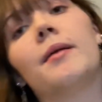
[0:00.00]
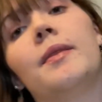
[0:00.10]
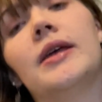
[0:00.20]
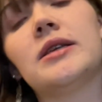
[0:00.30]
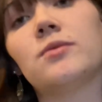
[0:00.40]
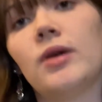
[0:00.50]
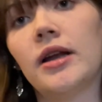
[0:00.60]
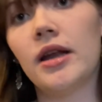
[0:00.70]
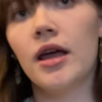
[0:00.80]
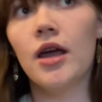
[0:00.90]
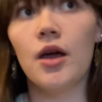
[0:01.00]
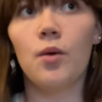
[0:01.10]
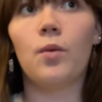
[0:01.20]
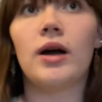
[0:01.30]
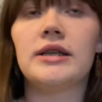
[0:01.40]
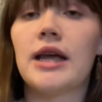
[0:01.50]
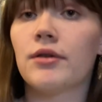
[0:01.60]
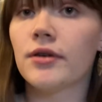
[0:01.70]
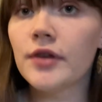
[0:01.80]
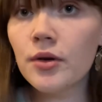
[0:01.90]
this one was a
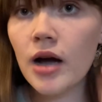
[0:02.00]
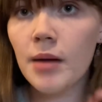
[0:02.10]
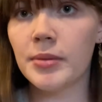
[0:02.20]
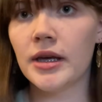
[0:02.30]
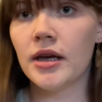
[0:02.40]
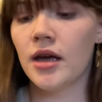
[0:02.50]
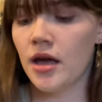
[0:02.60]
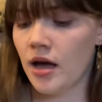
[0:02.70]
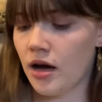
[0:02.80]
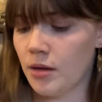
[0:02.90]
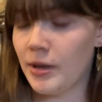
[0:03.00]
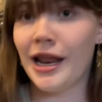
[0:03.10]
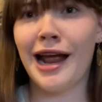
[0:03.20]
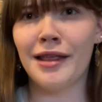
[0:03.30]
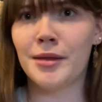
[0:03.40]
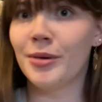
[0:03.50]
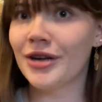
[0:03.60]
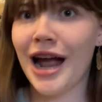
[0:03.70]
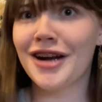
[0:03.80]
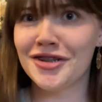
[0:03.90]
review copy, and the book
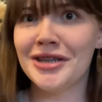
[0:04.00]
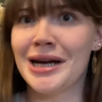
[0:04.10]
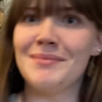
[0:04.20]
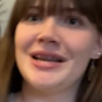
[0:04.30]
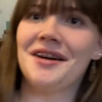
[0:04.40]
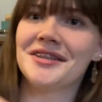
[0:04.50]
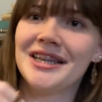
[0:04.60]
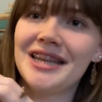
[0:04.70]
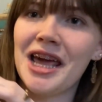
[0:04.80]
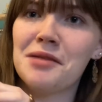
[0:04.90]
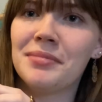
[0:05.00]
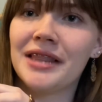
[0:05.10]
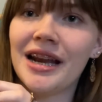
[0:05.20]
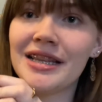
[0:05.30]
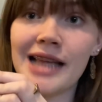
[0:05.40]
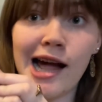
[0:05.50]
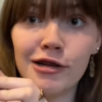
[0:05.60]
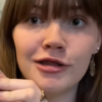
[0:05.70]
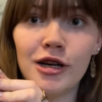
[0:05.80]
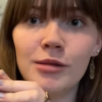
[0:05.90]
actually comes out today, but that is
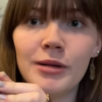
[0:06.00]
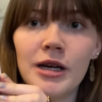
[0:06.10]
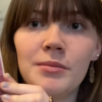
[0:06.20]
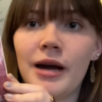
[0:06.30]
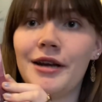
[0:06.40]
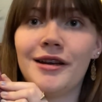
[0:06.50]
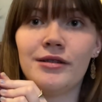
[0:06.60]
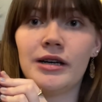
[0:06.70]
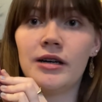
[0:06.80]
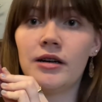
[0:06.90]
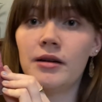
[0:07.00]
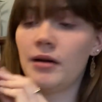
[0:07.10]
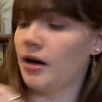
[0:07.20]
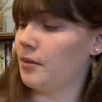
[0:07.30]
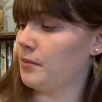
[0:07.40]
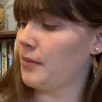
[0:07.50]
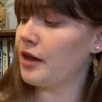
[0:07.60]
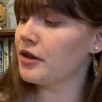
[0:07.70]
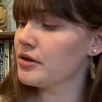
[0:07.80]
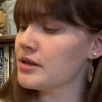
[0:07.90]
Outlaw Blood by Noah
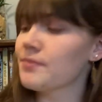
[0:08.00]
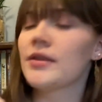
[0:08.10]
Matthews,